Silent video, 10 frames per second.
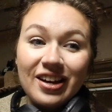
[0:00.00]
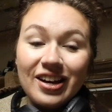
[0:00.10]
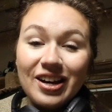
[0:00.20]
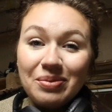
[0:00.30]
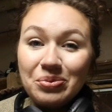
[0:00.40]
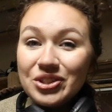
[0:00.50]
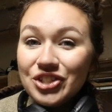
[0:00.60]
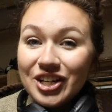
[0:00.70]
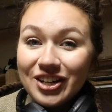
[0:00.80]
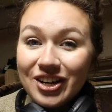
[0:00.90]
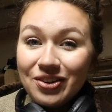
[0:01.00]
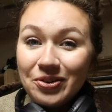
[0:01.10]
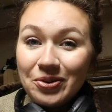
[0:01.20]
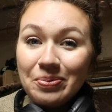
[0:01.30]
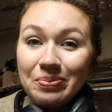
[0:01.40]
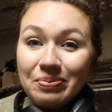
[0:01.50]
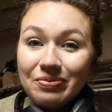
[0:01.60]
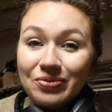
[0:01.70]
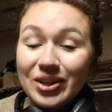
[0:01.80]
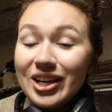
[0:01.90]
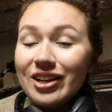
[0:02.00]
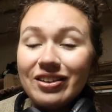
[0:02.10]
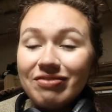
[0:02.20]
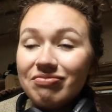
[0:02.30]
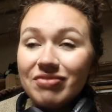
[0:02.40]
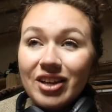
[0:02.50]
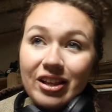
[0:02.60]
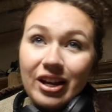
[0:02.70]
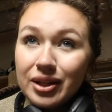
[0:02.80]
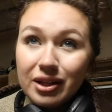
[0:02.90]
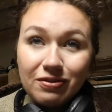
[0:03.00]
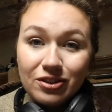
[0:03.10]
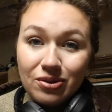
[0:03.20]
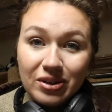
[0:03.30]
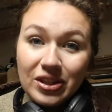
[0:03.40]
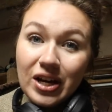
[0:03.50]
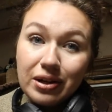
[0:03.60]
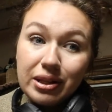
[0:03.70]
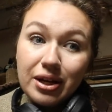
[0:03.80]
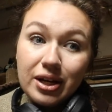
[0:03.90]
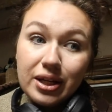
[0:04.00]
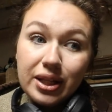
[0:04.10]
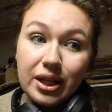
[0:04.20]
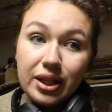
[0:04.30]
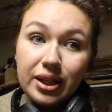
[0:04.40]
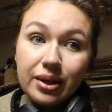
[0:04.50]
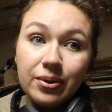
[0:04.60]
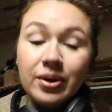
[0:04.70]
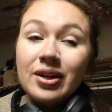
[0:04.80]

When Jake got home, we had a lot of stuff to do around the house, honestly. So